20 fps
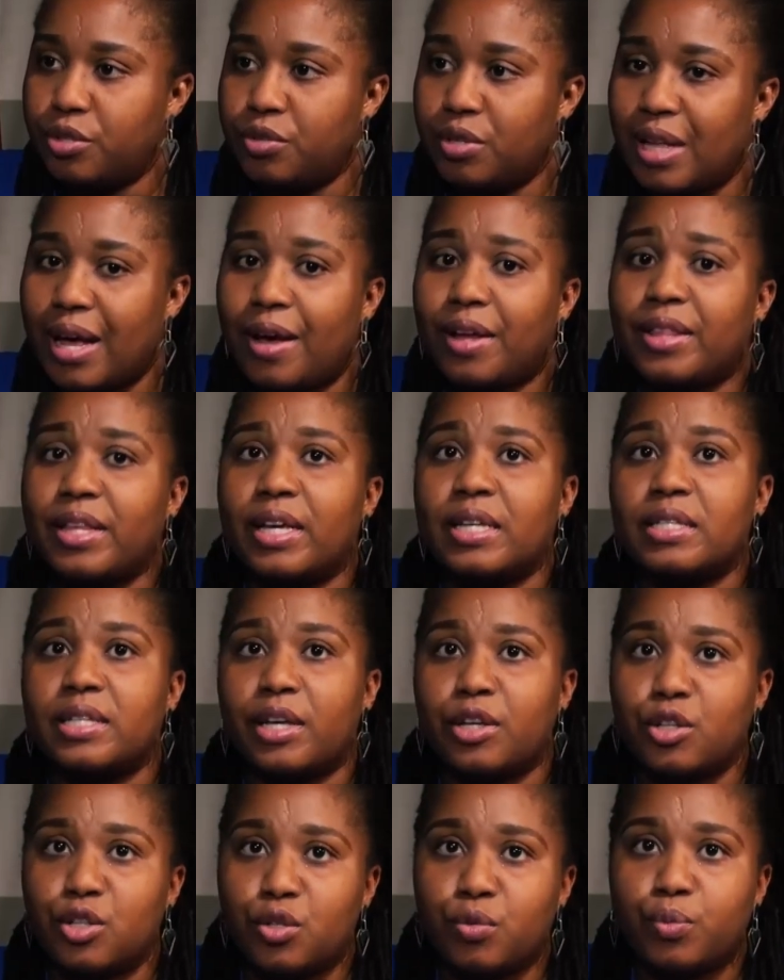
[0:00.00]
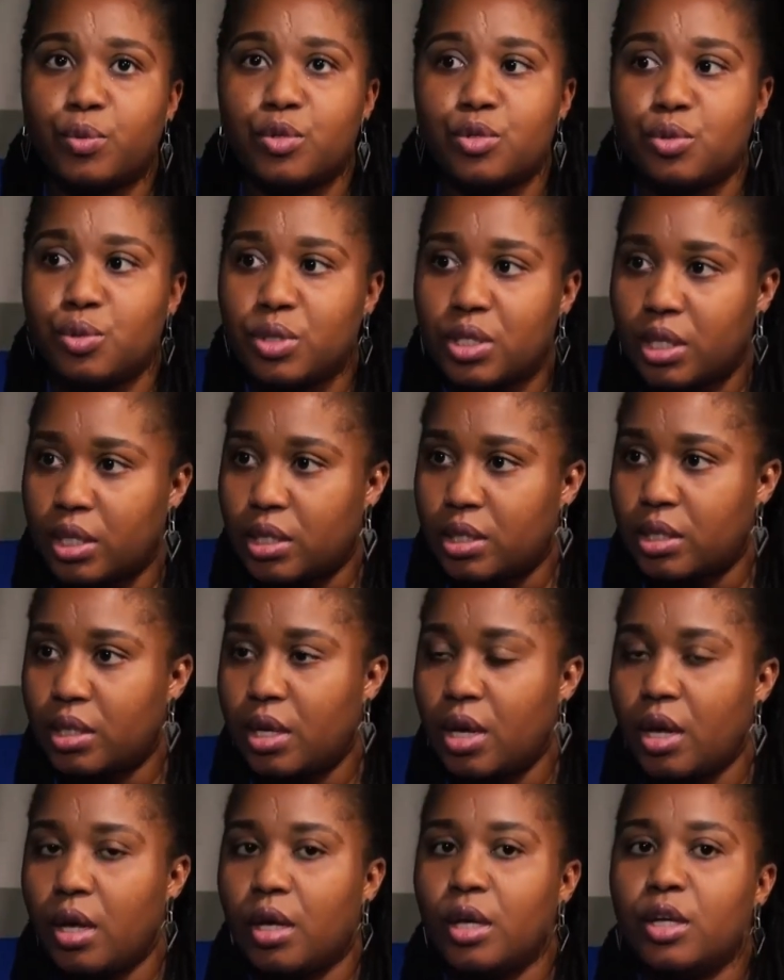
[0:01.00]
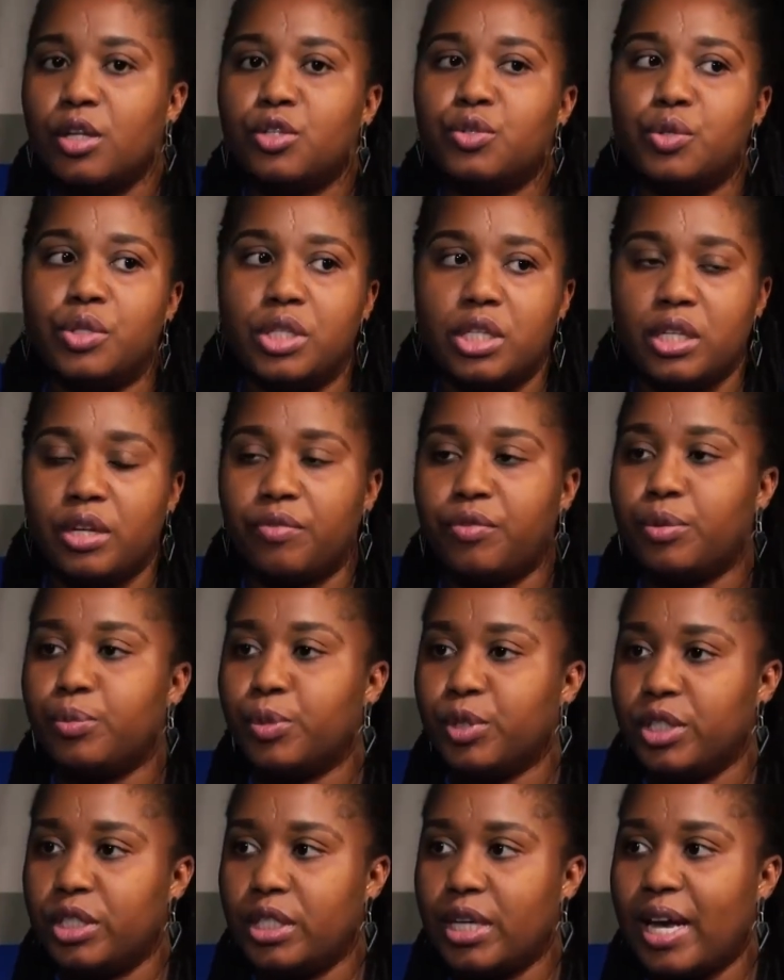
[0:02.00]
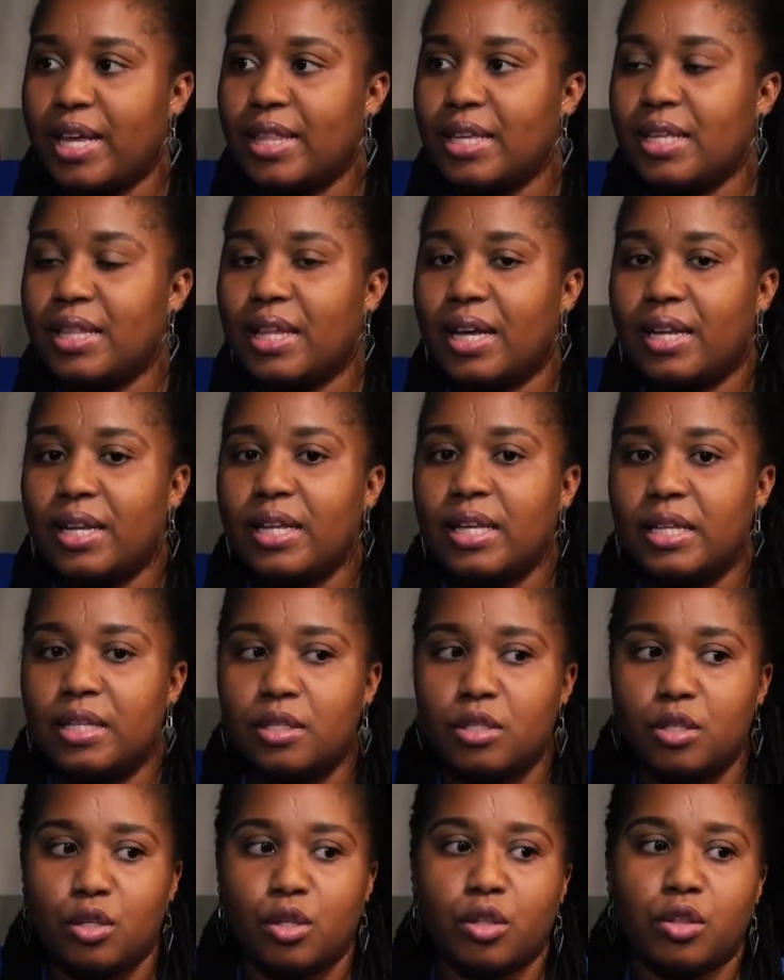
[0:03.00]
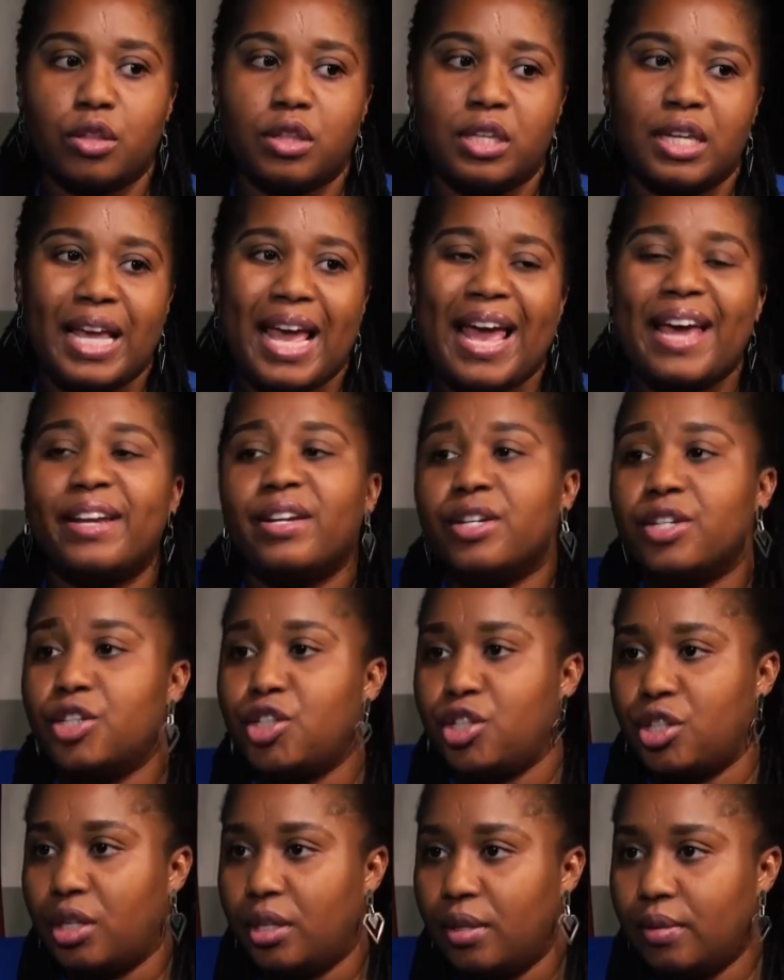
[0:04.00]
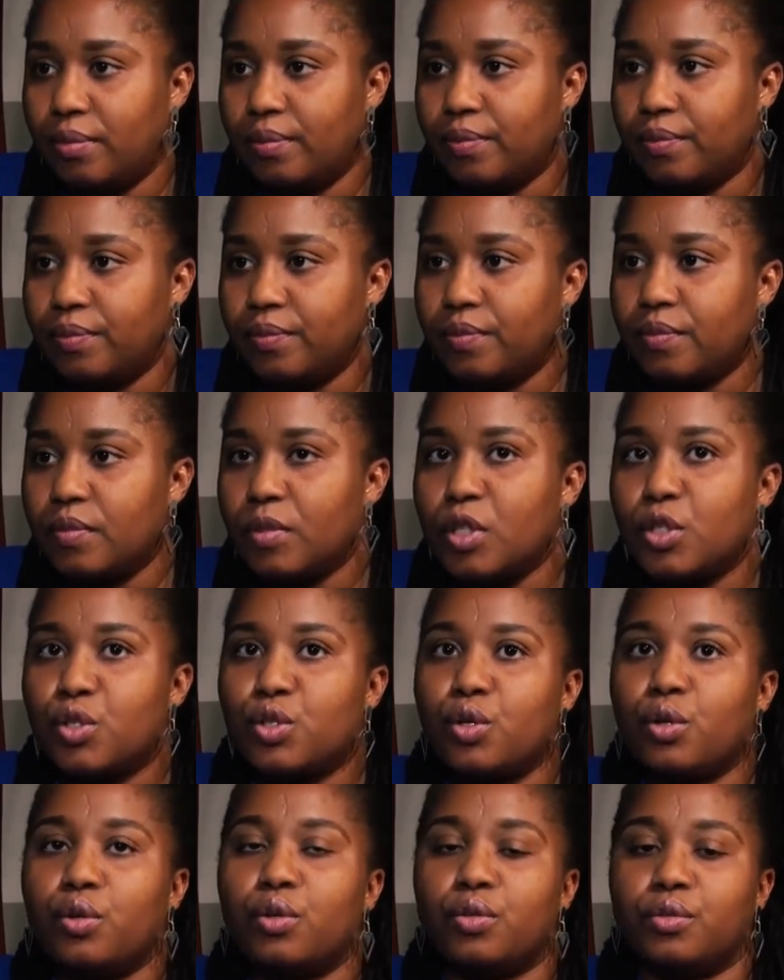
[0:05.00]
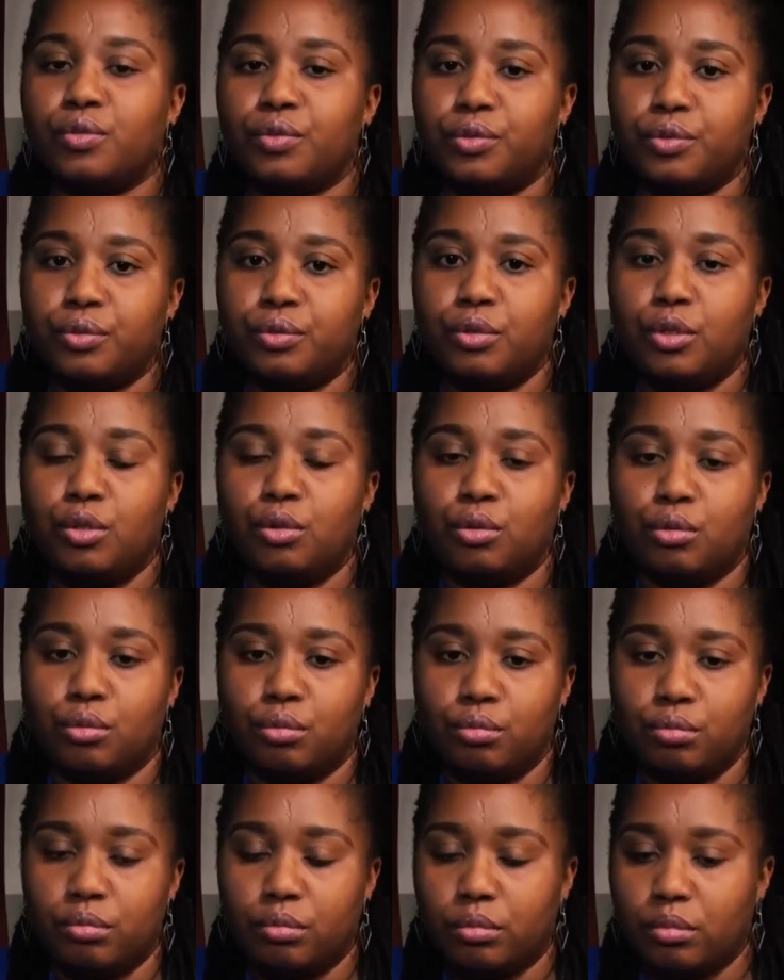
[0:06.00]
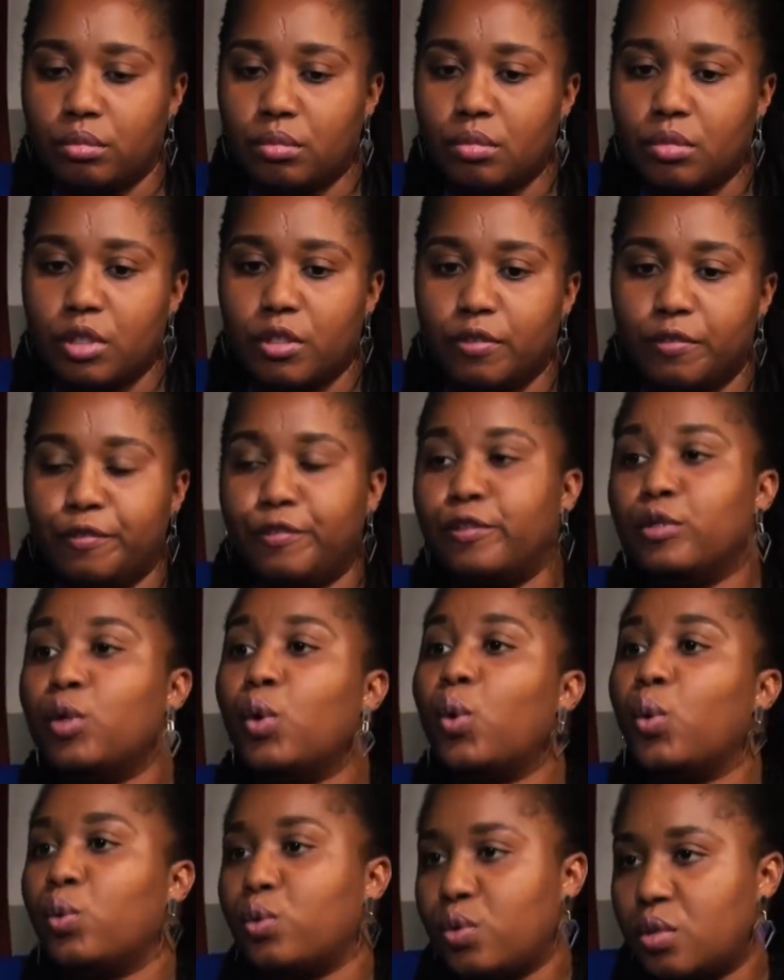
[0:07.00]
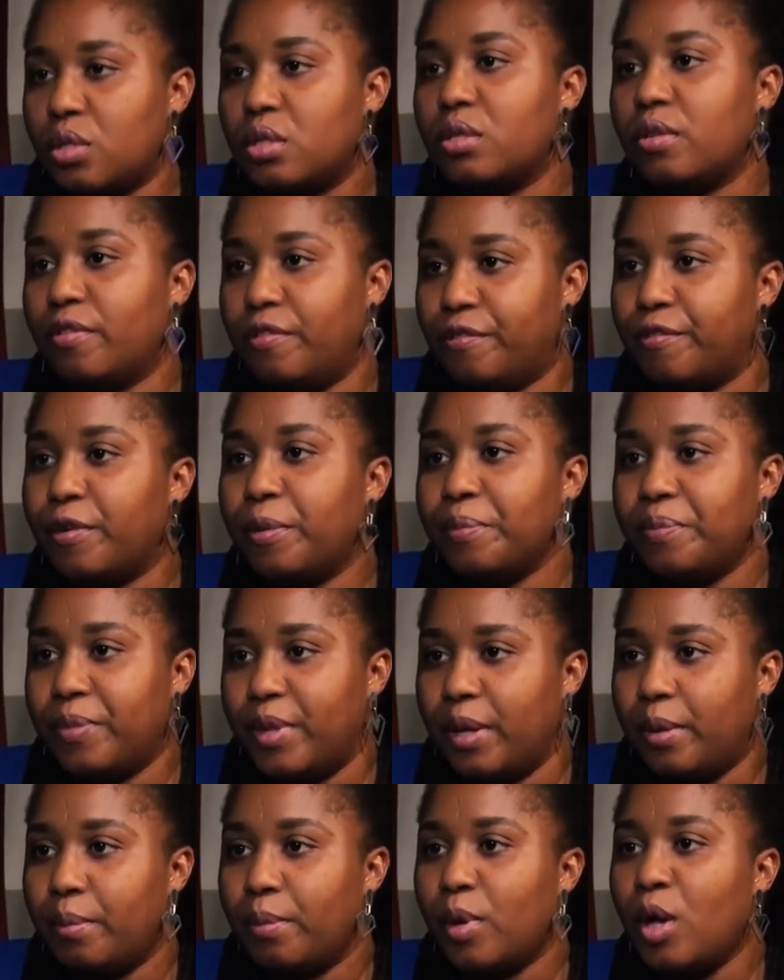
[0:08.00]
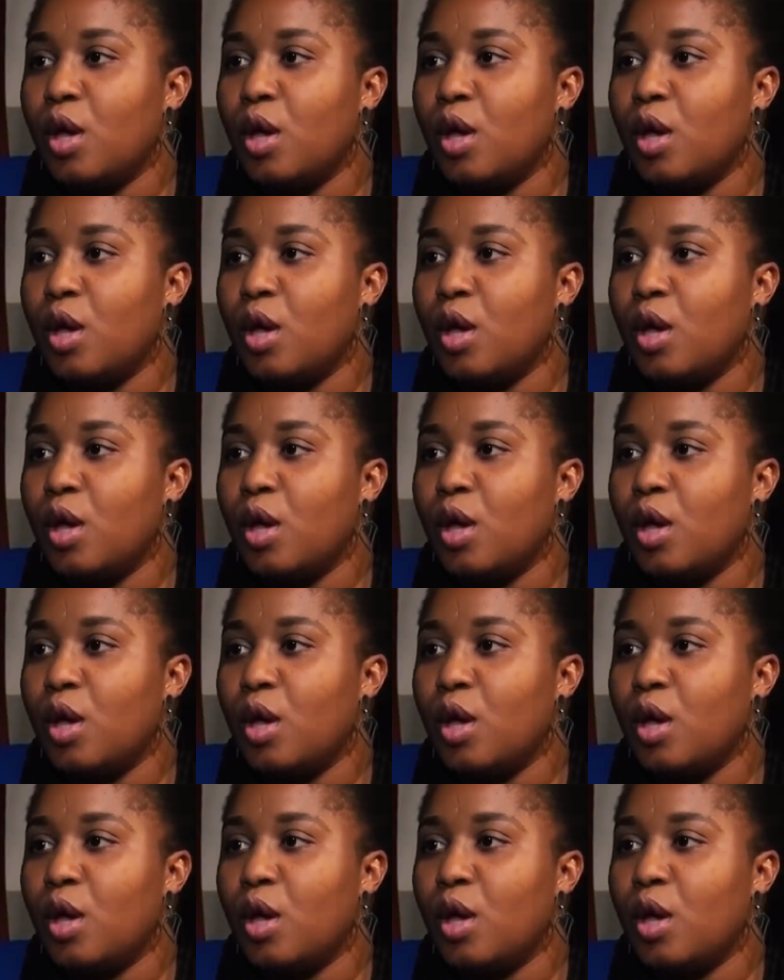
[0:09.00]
treating? How are the executive producers treating everybody? I think that it's the energy sort of, flows from them.